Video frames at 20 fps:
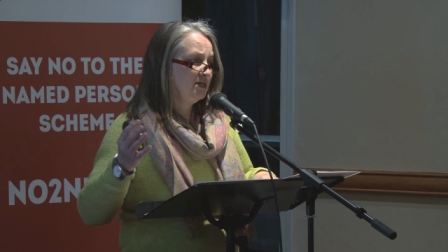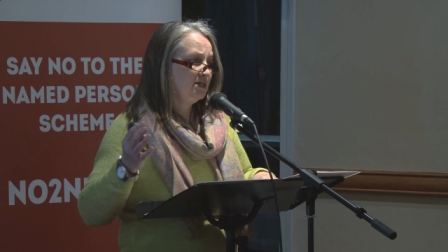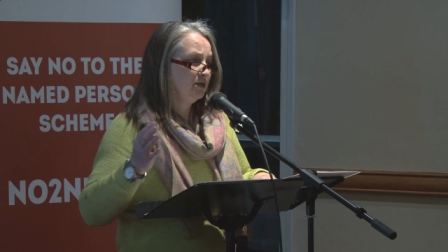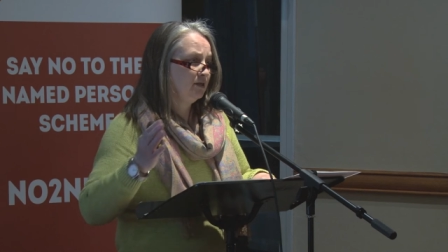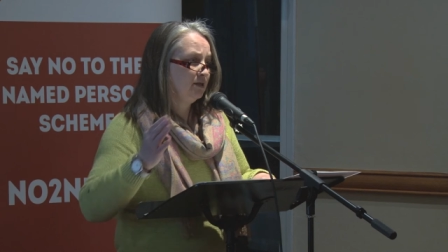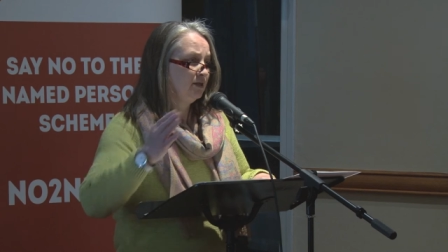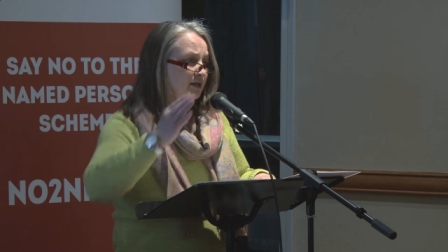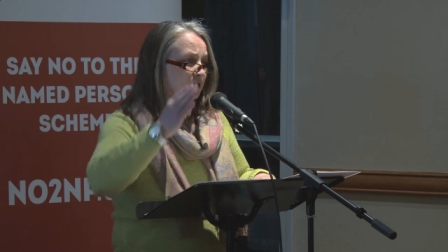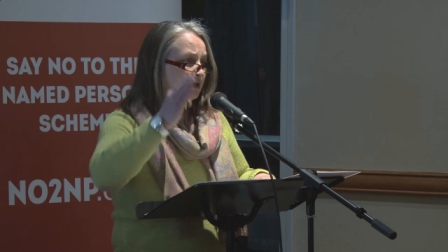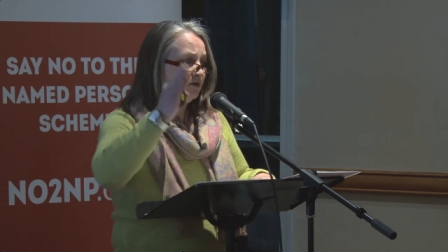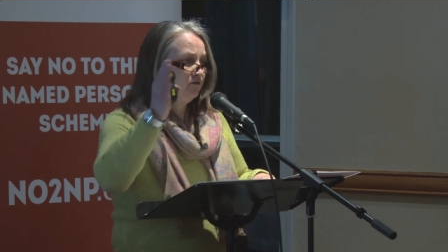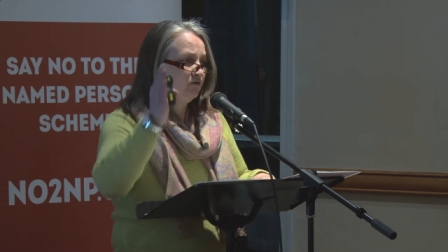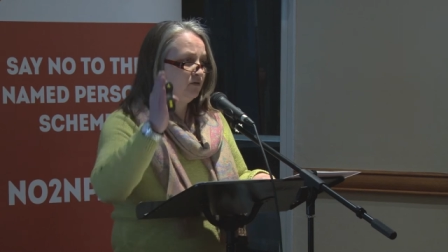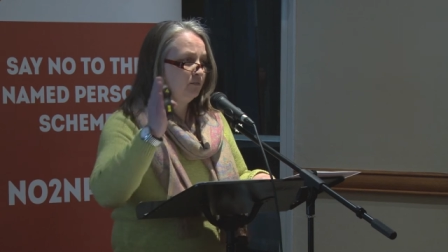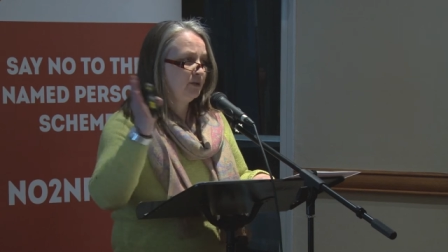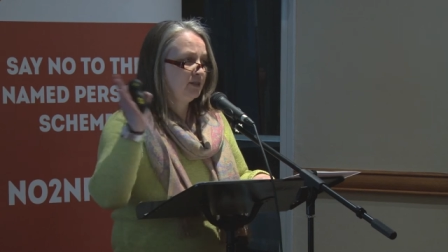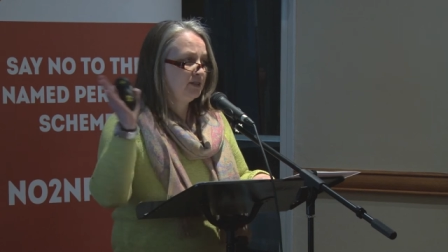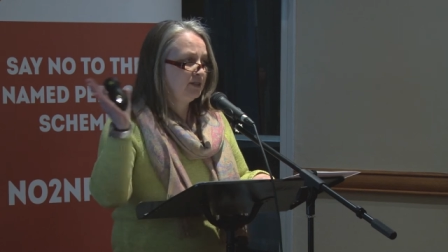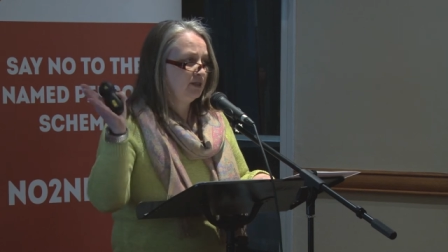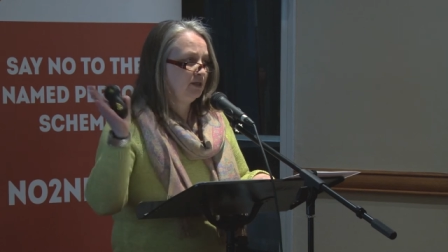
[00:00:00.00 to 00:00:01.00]
middle, and
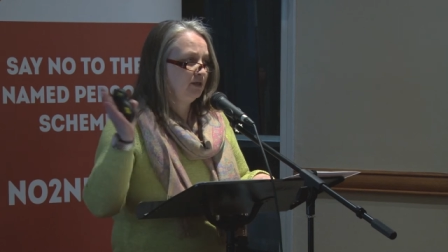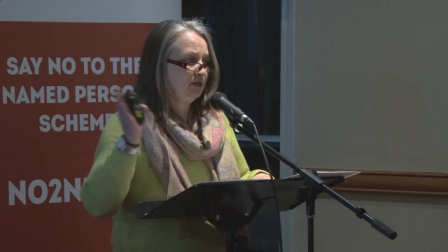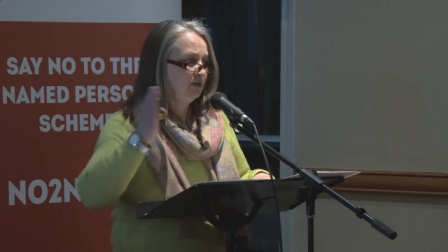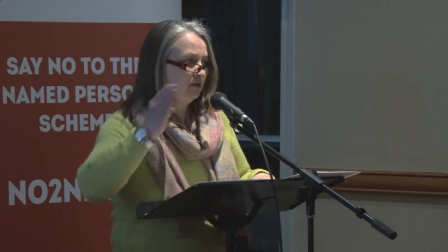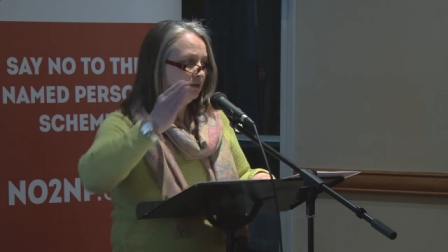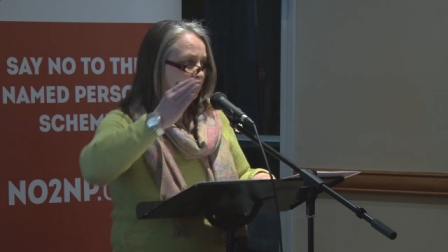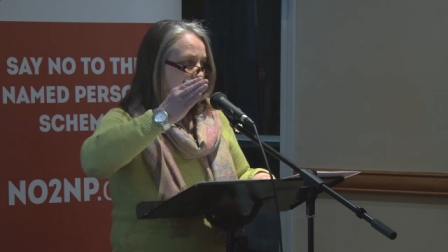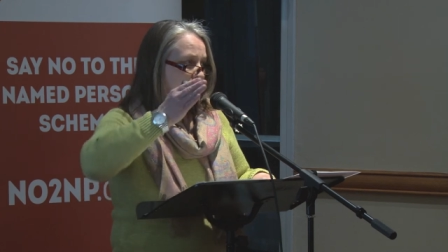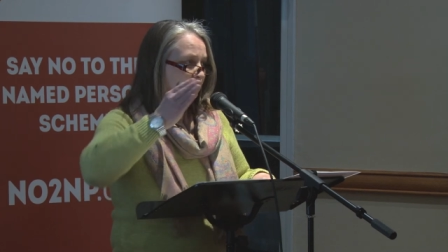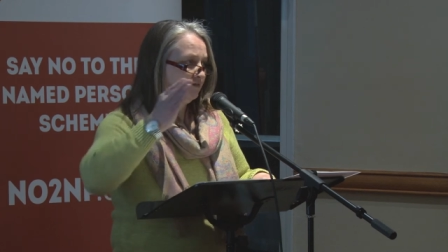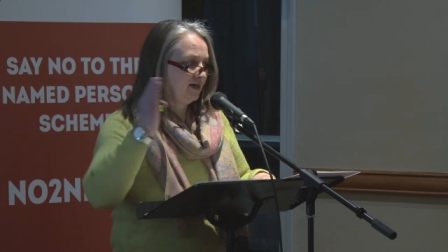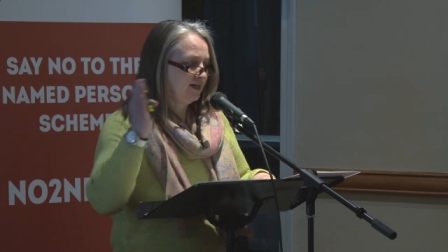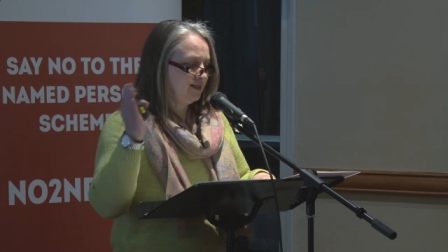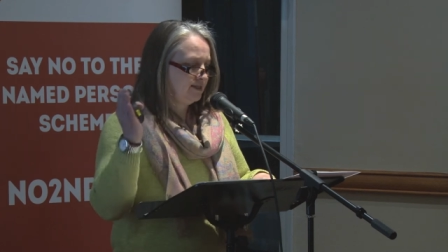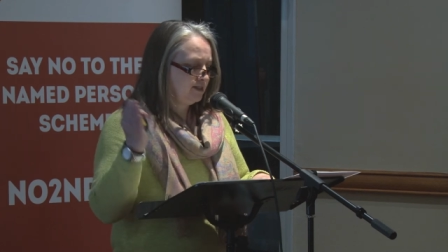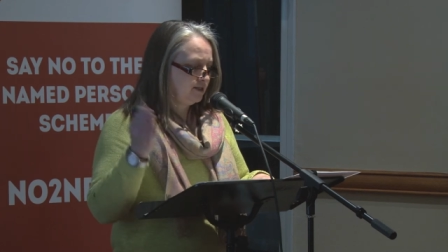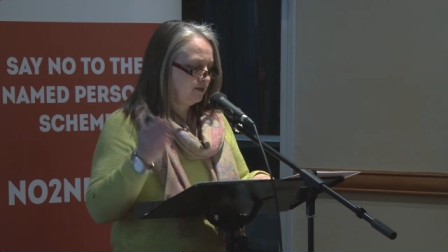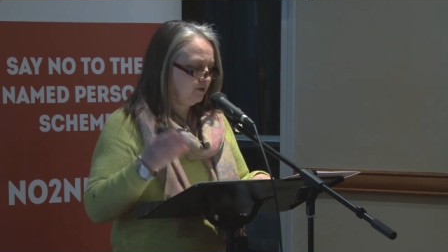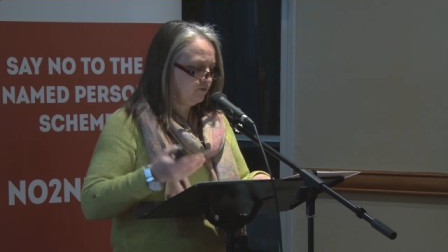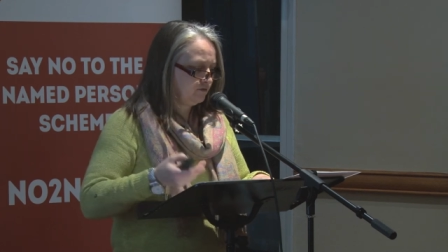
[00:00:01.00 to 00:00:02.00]
everybody
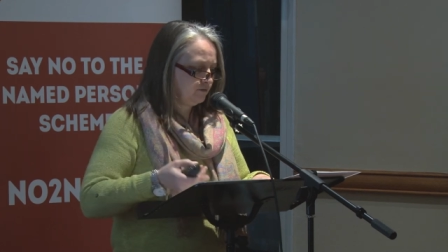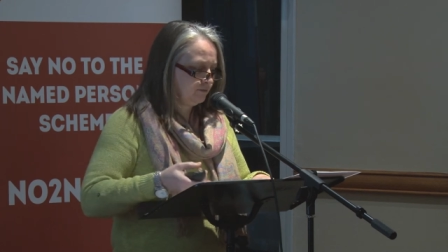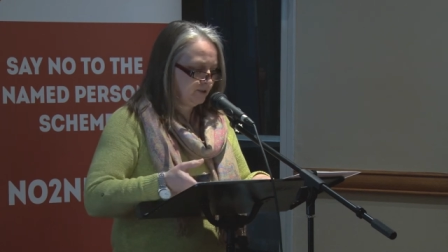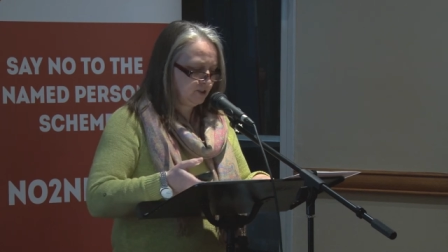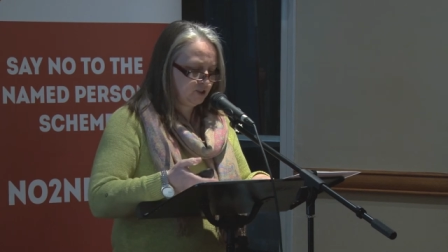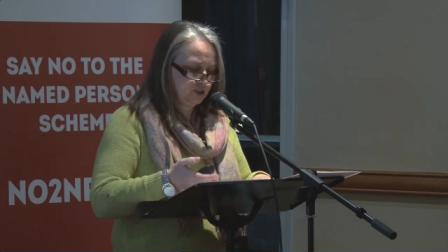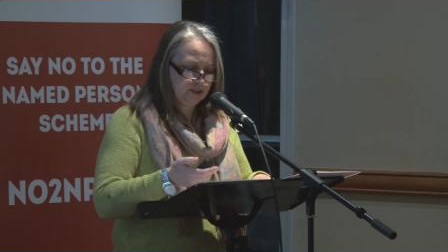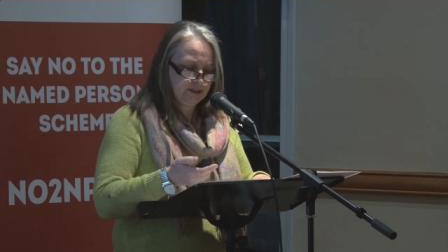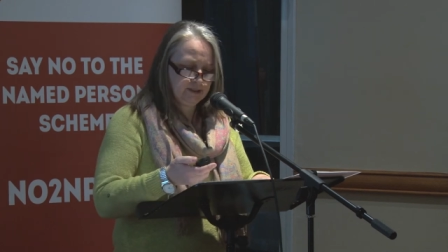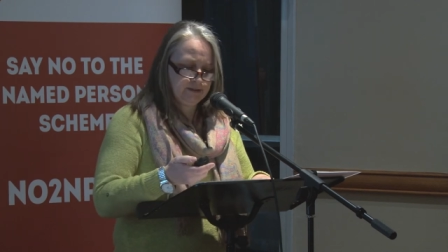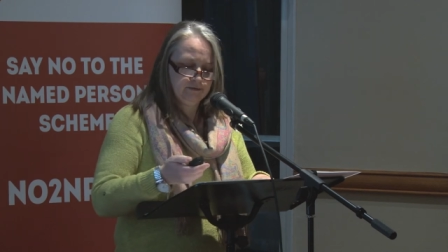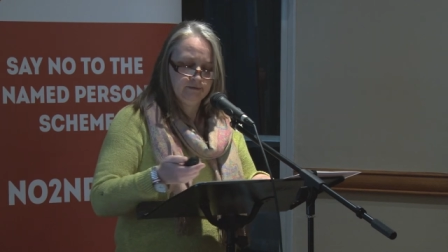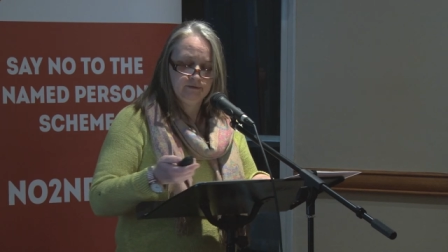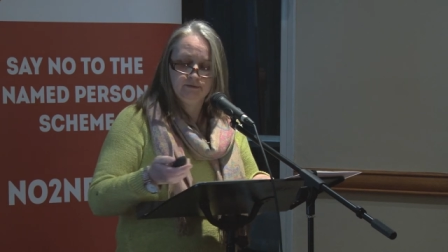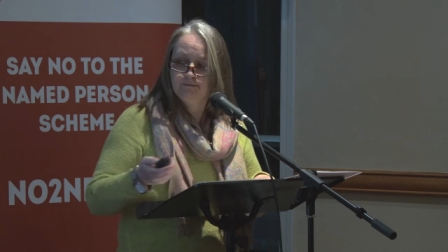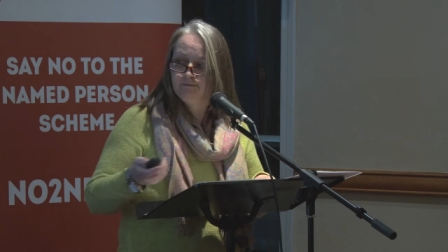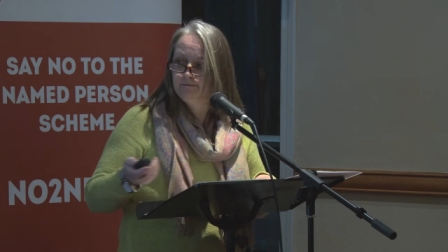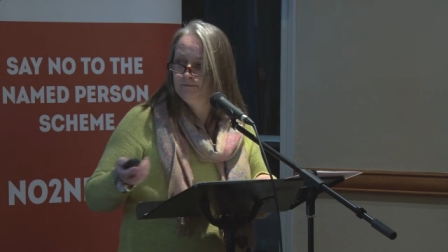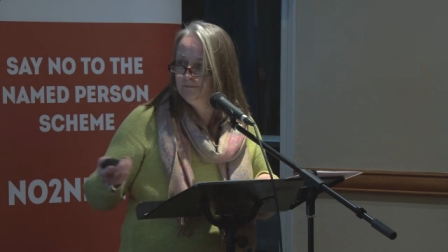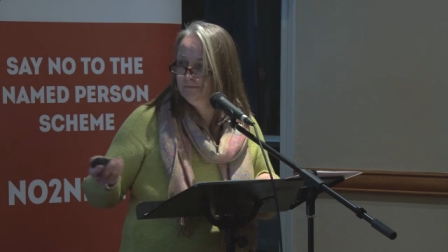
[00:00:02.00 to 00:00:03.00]
fans out from the child.